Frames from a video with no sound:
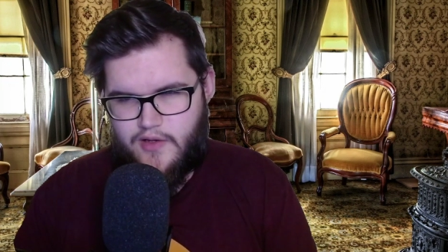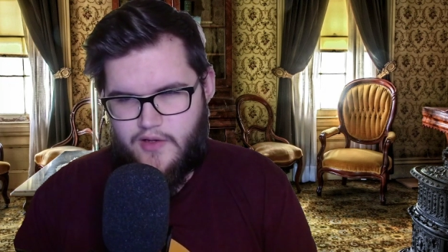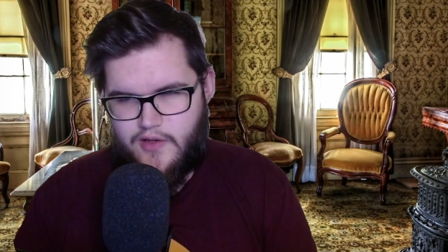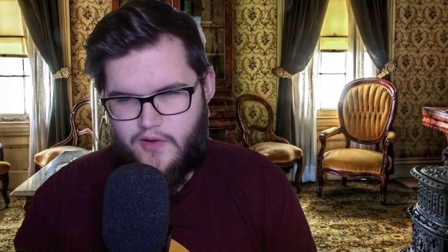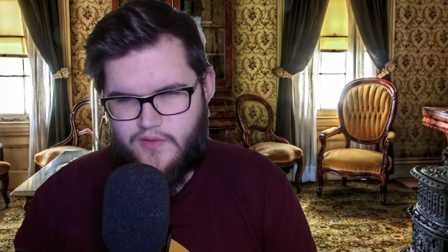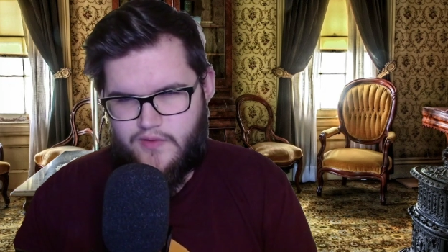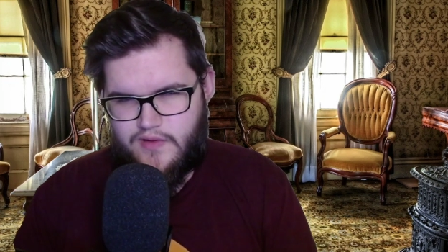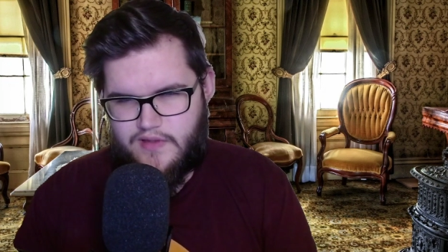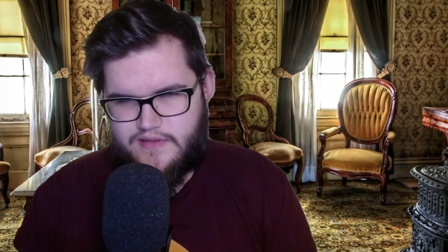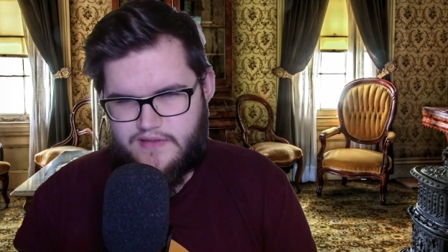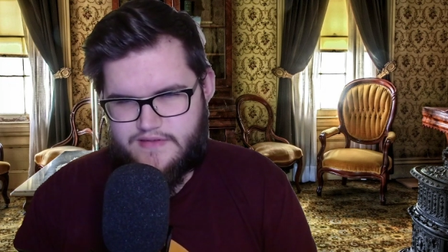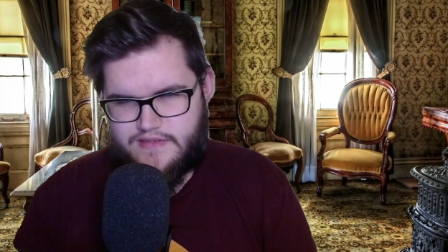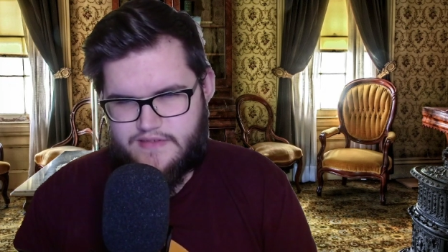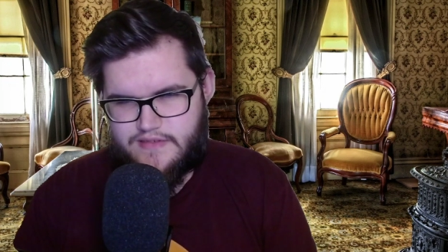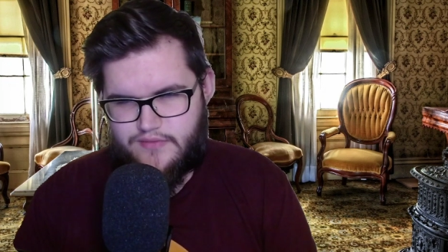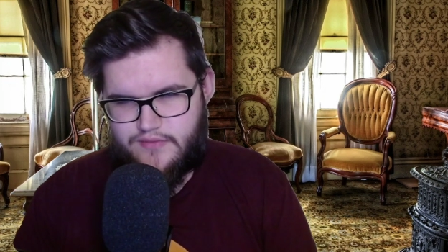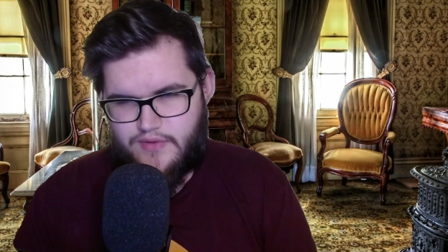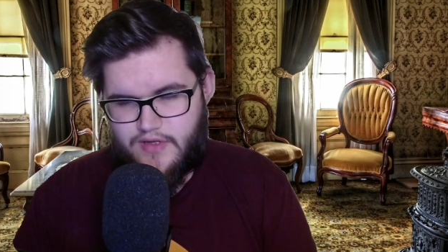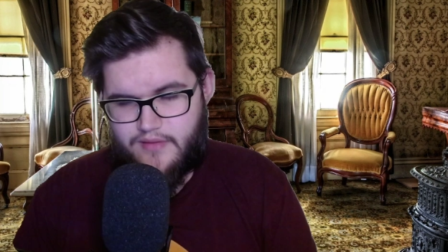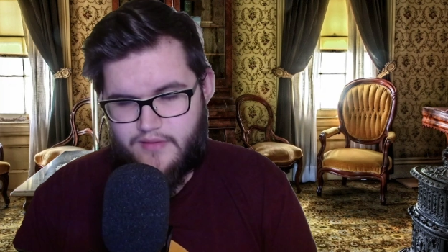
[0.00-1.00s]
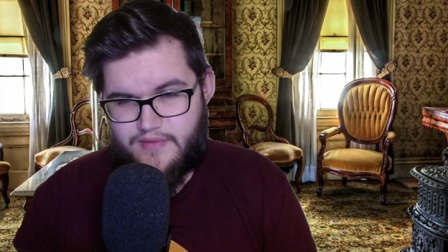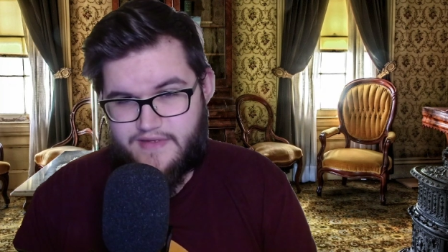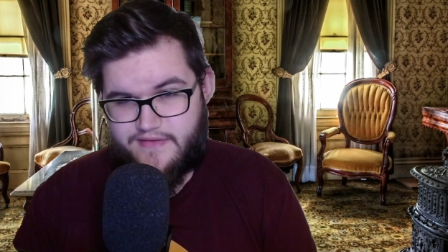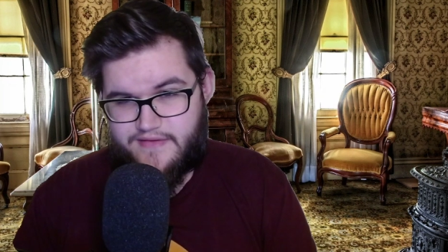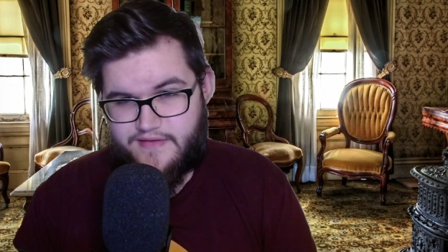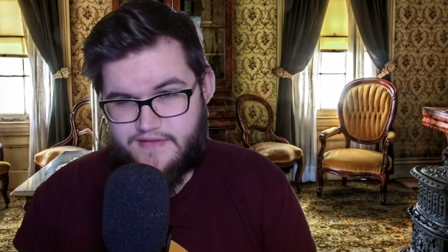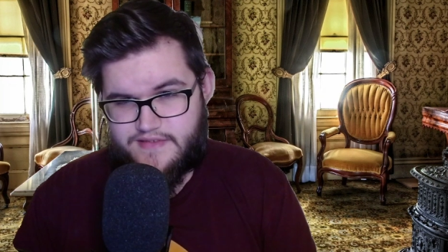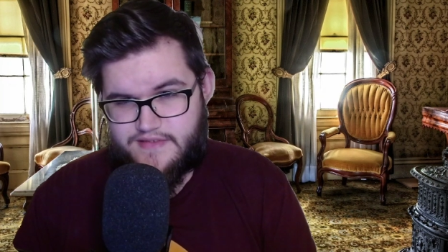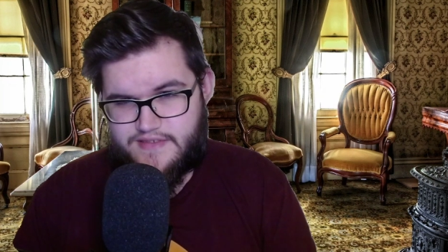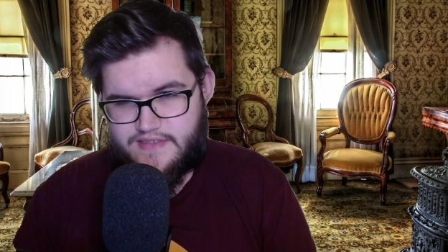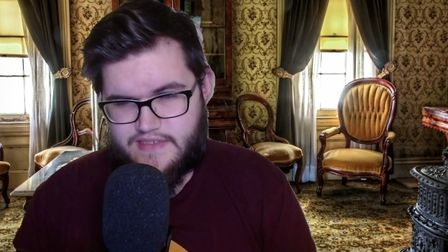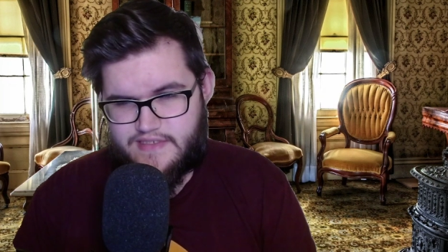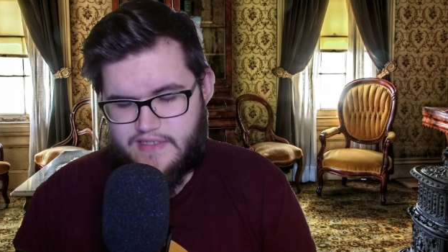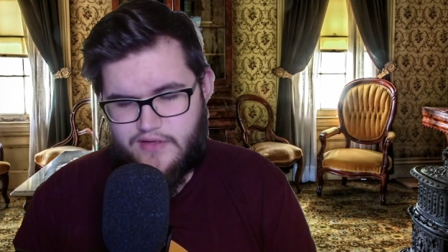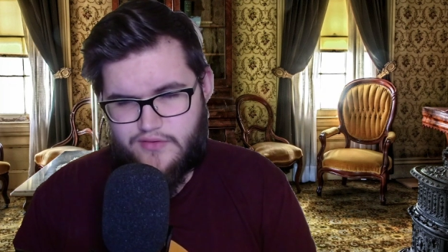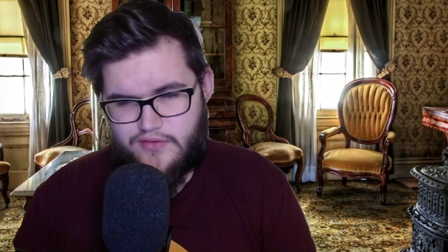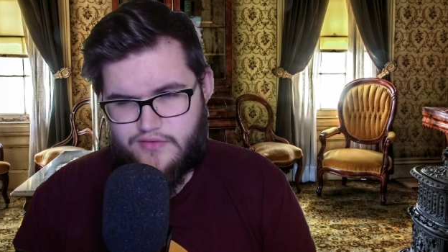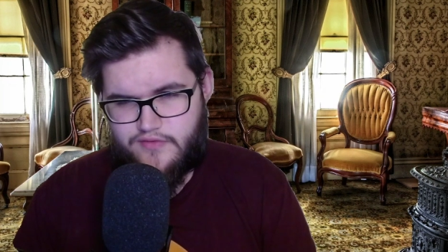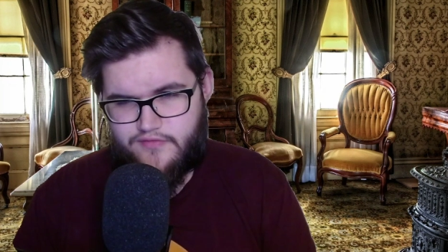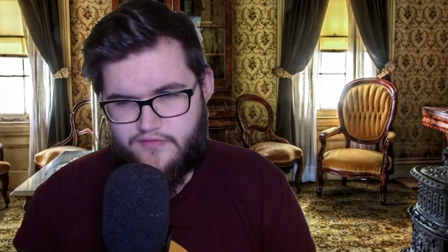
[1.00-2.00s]
Oh, Lizzie, why am I thus
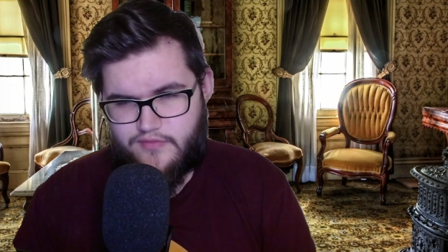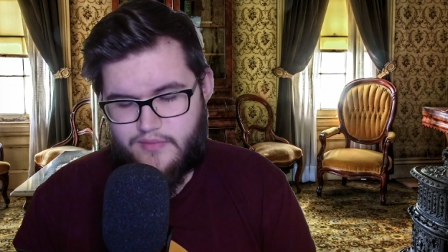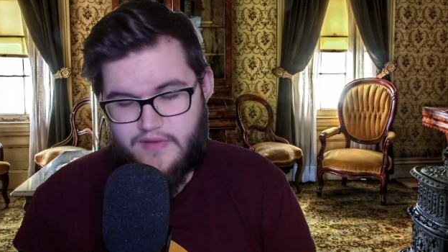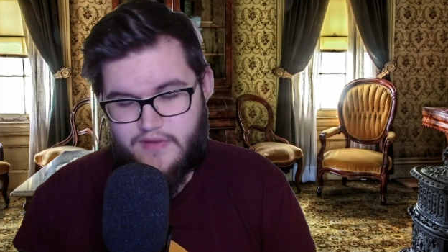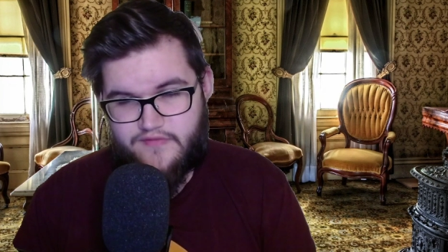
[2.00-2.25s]
singled from my